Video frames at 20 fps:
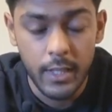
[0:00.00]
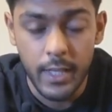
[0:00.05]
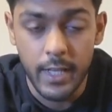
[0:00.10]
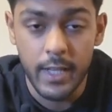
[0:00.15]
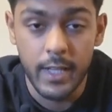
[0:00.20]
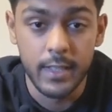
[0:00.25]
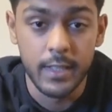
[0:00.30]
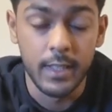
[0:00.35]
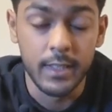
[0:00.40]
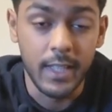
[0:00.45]

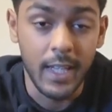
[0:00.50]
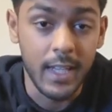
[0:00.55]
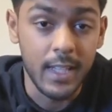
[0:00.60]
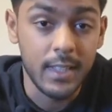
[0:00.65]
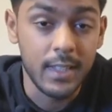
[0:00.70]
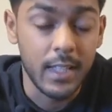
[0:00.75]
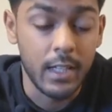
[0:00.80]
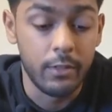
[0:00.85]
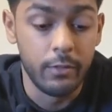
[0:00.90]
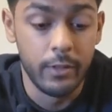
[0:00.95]
And
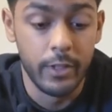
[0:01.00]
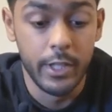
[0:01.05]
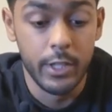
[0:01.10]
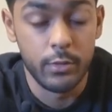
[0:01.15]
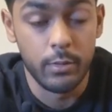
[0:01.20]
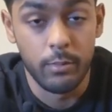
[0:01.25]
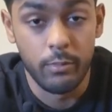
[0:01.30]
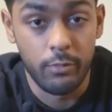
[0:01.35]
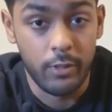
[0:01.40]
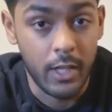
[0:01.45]
again, that varies
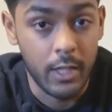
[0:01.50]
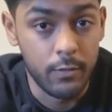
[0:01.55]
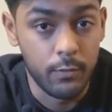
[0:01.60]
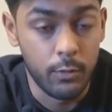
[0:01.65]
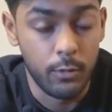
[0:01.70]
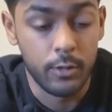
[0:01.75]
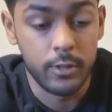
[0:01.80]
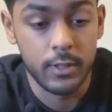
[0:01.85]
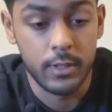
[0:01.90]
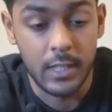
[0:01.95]
from 5
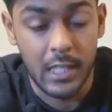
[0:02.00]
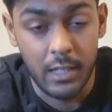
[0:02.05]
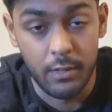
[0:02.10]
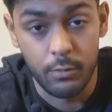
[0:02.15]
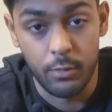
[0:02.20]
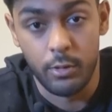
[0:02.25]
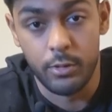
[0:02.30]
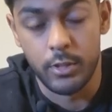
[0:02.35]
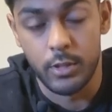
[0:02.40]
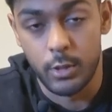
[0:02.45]
volts, 9
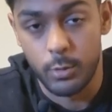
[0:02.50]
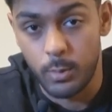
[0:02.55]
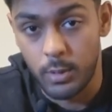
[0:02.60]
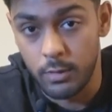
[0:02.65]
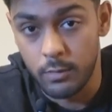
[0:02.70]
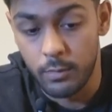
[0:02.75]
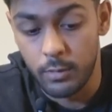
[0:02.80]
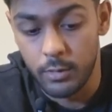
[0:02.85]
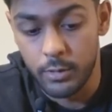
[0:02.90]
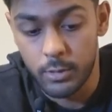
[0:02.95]
volts, and
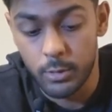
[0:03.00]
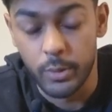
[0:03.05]
12 volts.